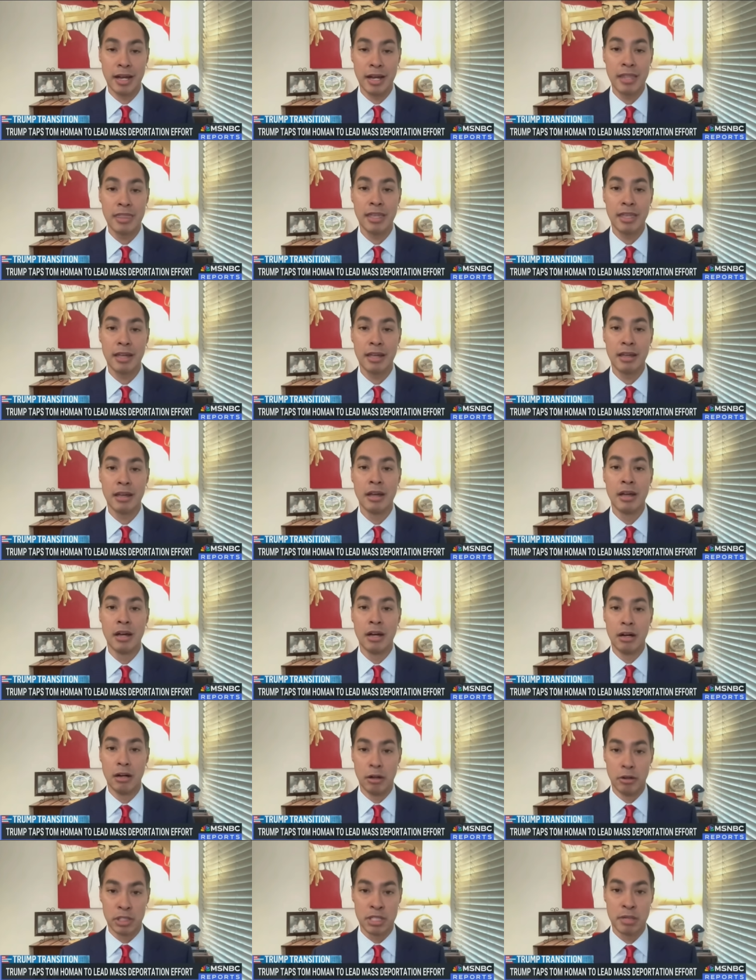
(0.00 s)
And I think
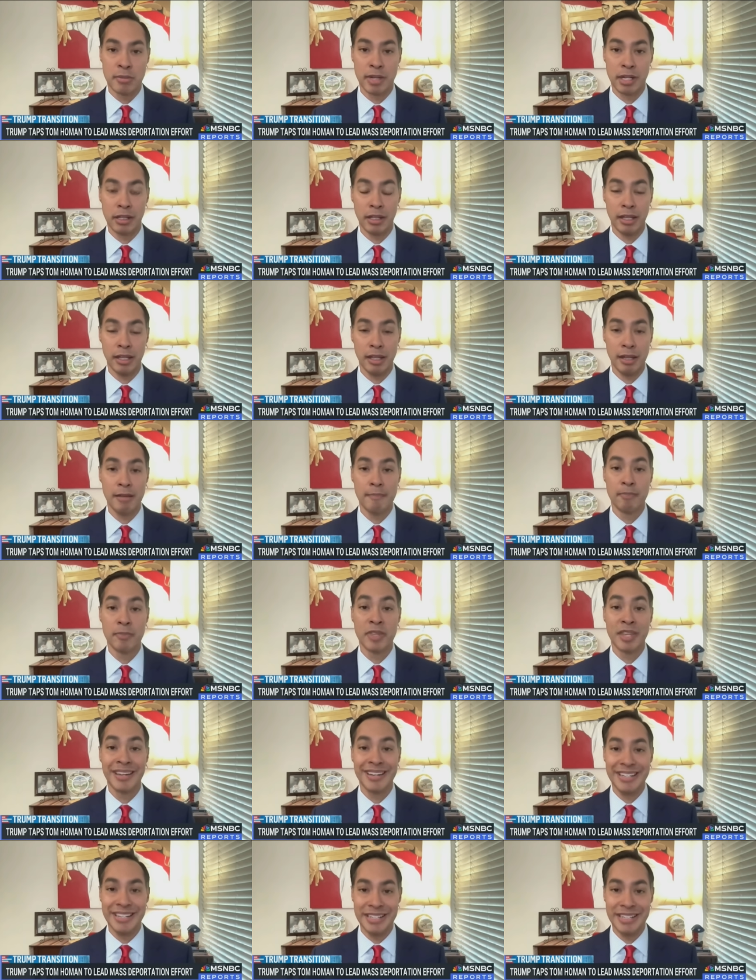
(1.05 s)
ultimately
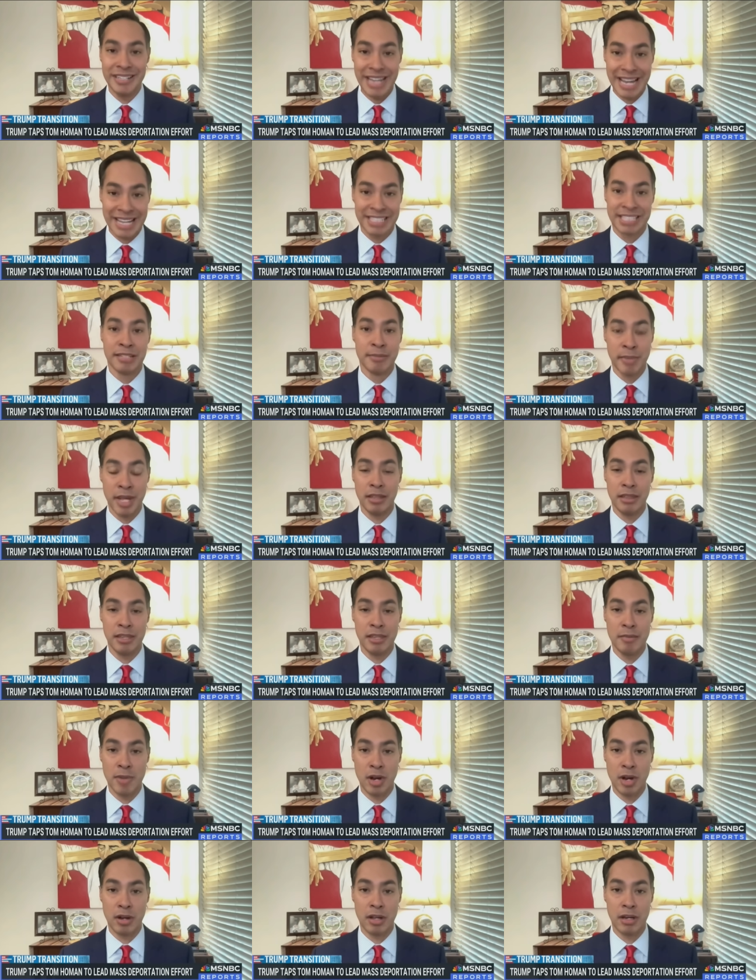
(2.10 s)
decimate
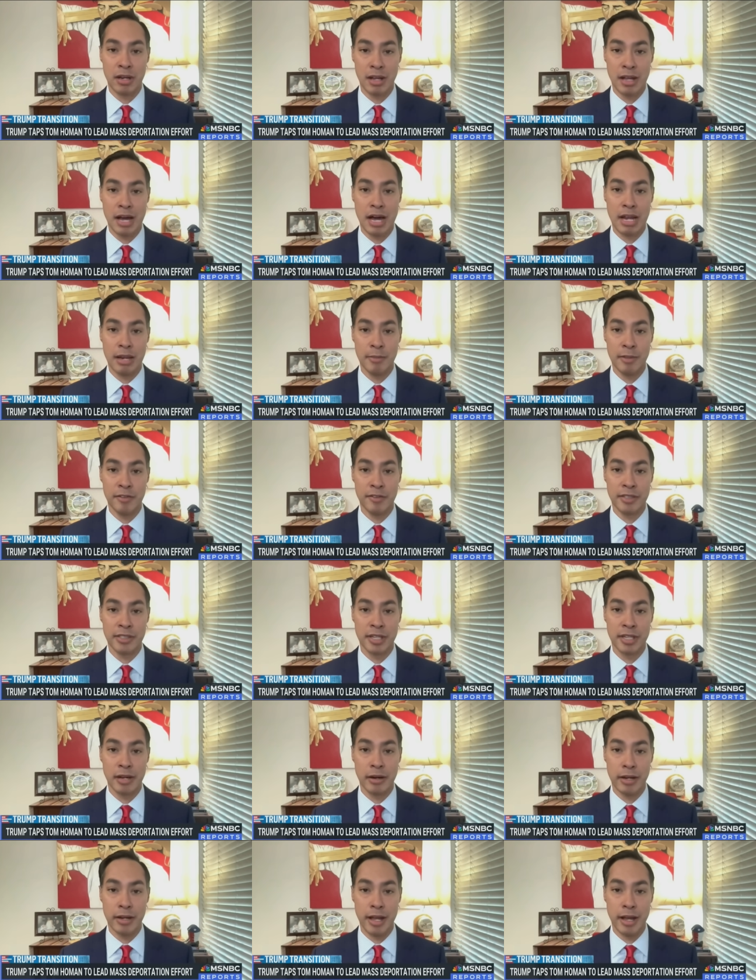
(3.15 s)
the American economy if it's
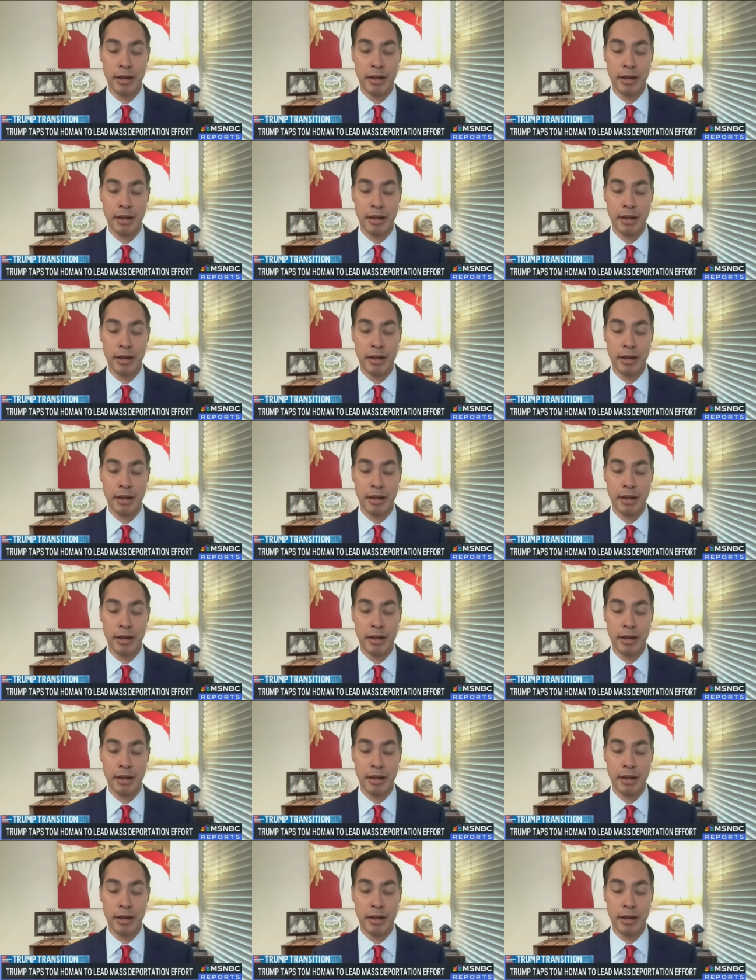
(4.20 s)
carried